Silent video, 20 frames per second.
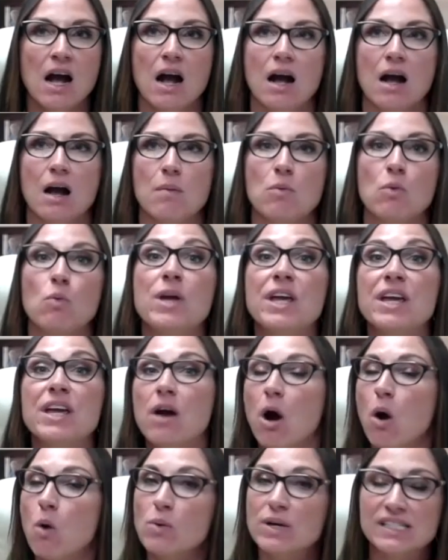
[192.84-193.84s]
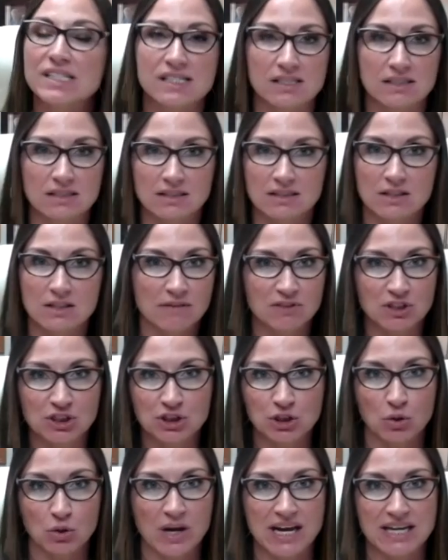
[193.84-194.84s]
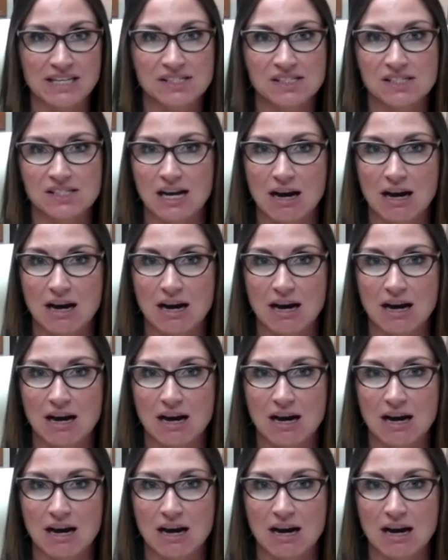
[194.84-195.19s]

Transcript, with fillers: Um, we always love to showcase